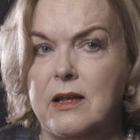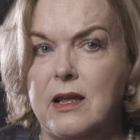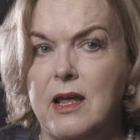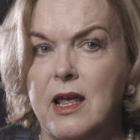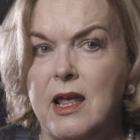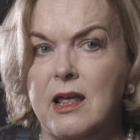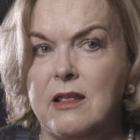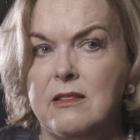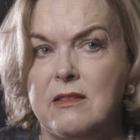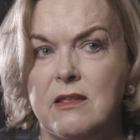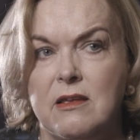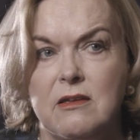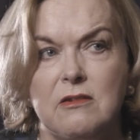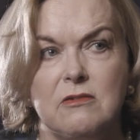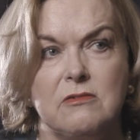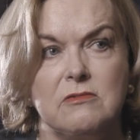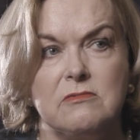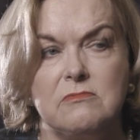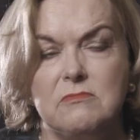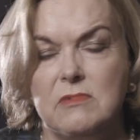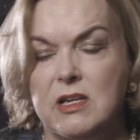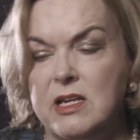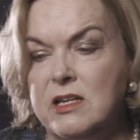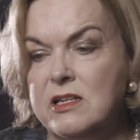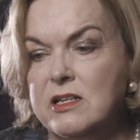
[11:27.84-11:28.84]
and they could
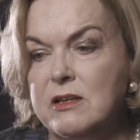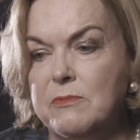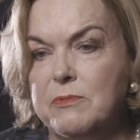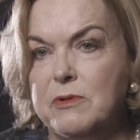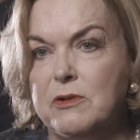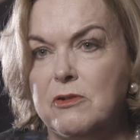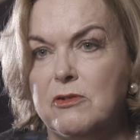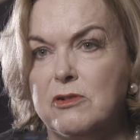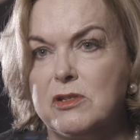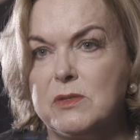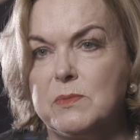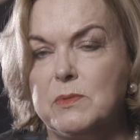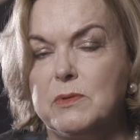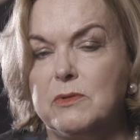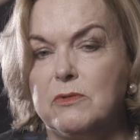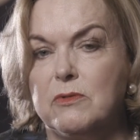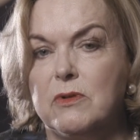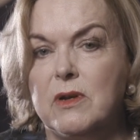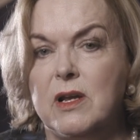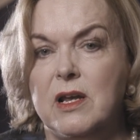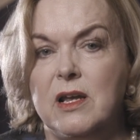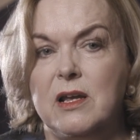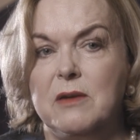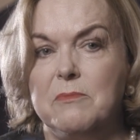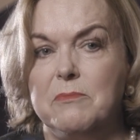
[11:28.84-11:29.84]
end up in hospital.
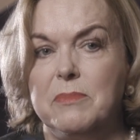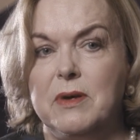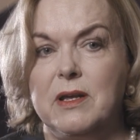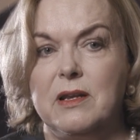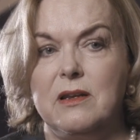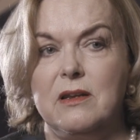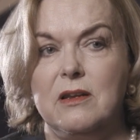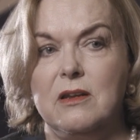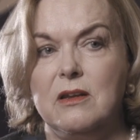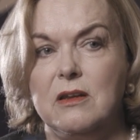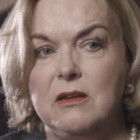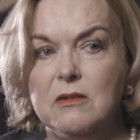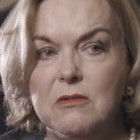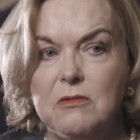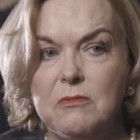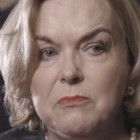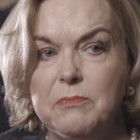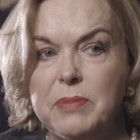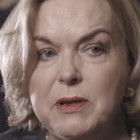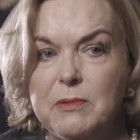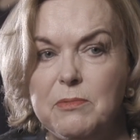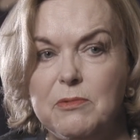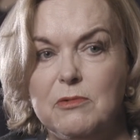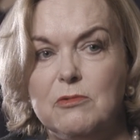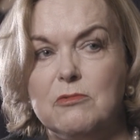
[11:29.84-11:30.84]
But
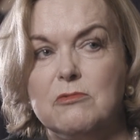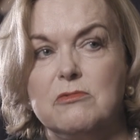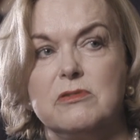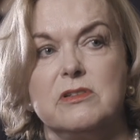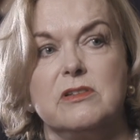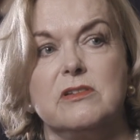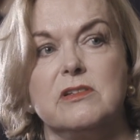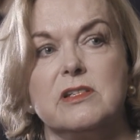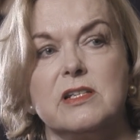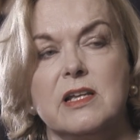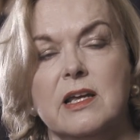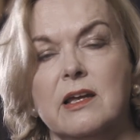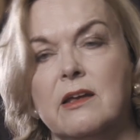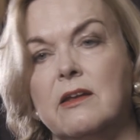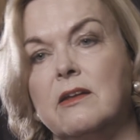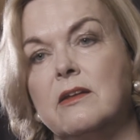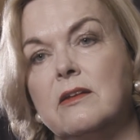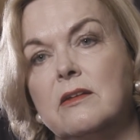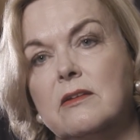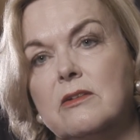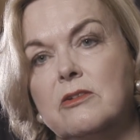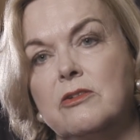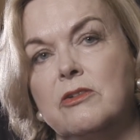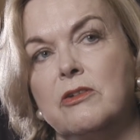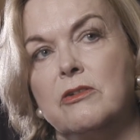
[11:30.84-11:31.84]
people are also
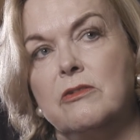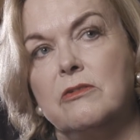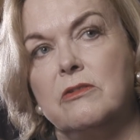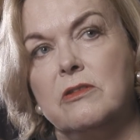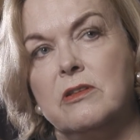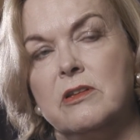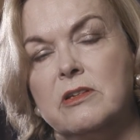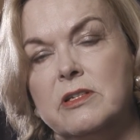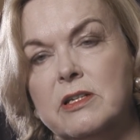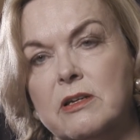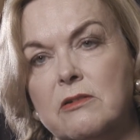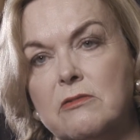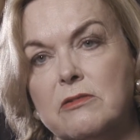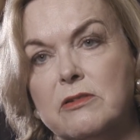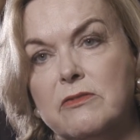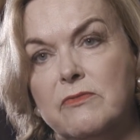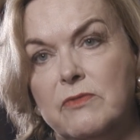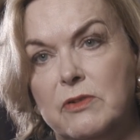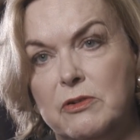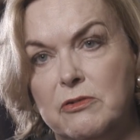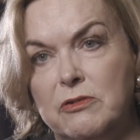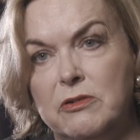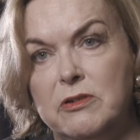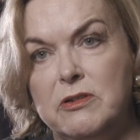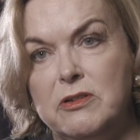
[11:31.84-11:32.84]
saying, the Delta
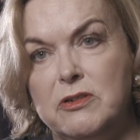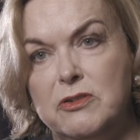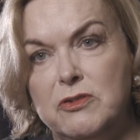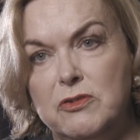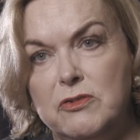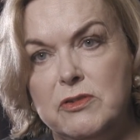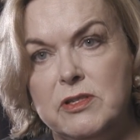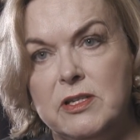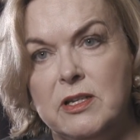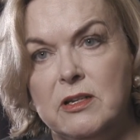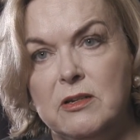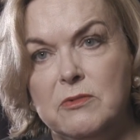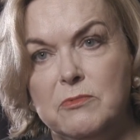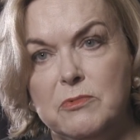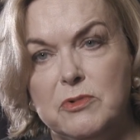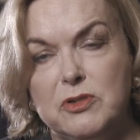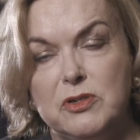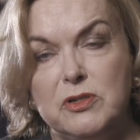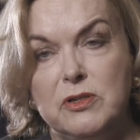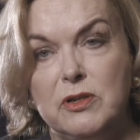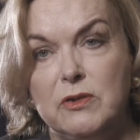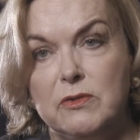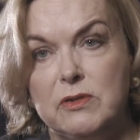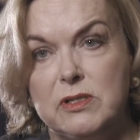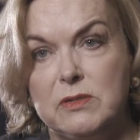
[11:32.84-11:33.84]
variant in New Zealand, which
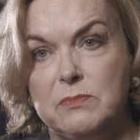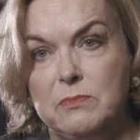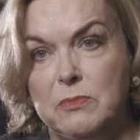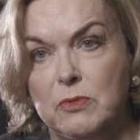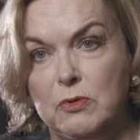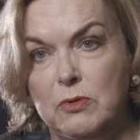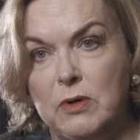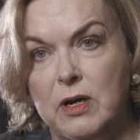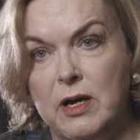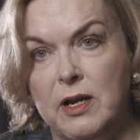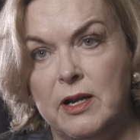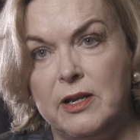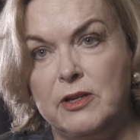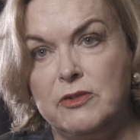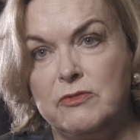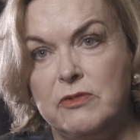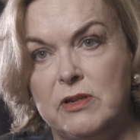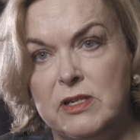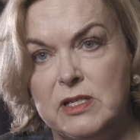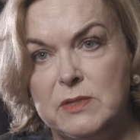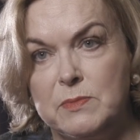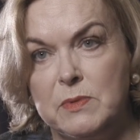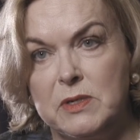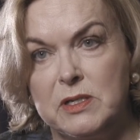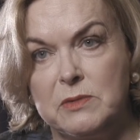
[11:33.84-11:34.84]
is more highly
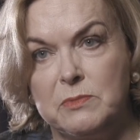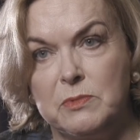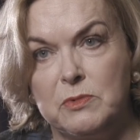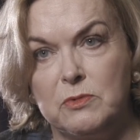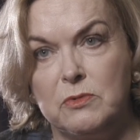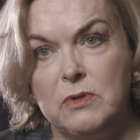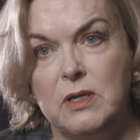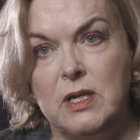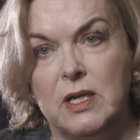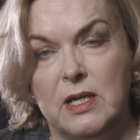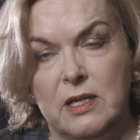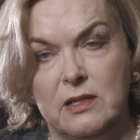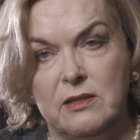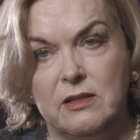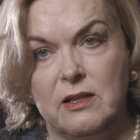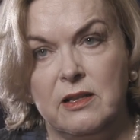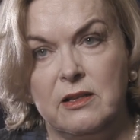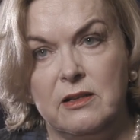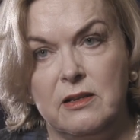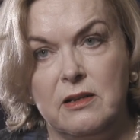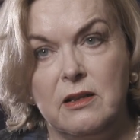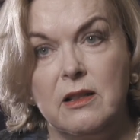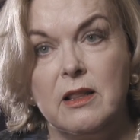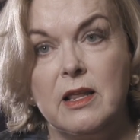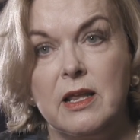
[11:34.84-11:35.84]
transmittable
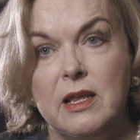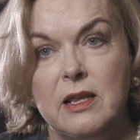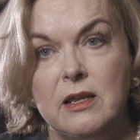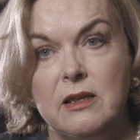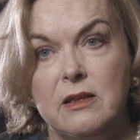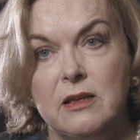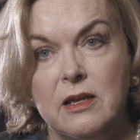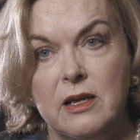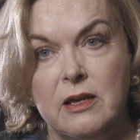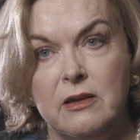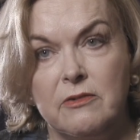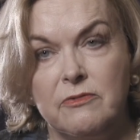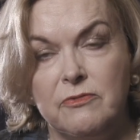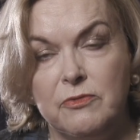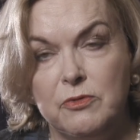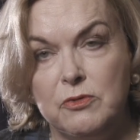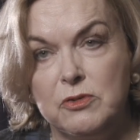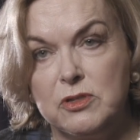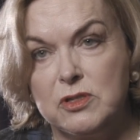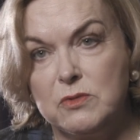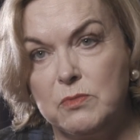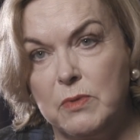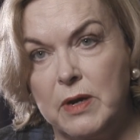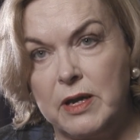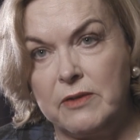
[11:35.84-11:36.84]
than the
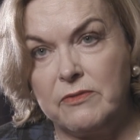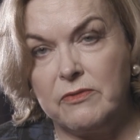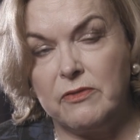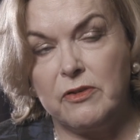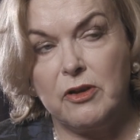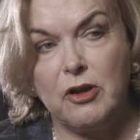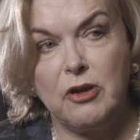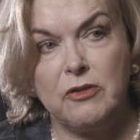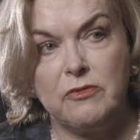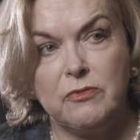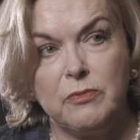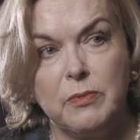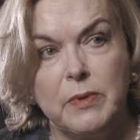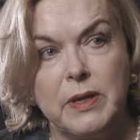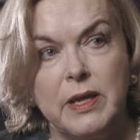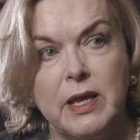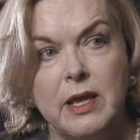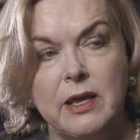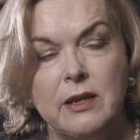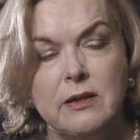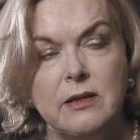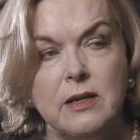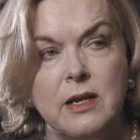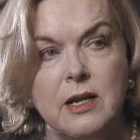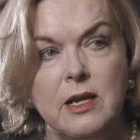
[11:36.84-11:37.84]
first wave of COVID we
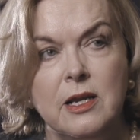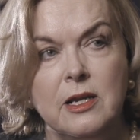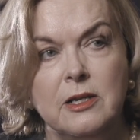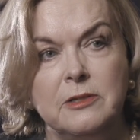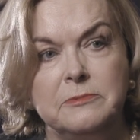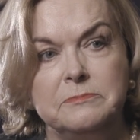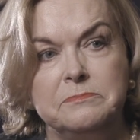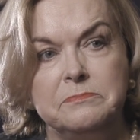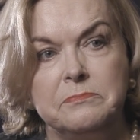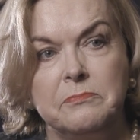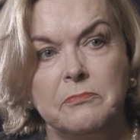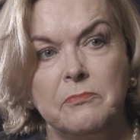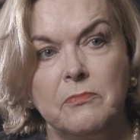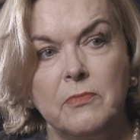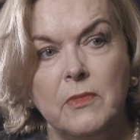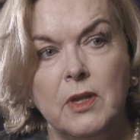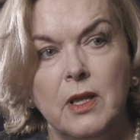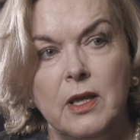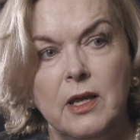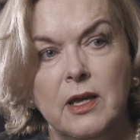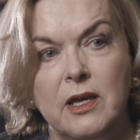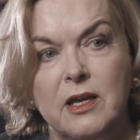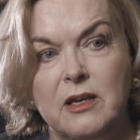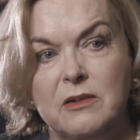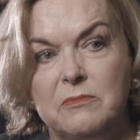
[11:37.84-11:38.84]

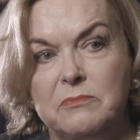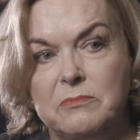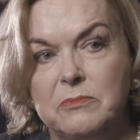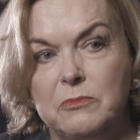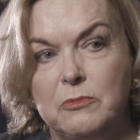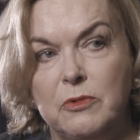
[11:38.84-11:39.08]
had.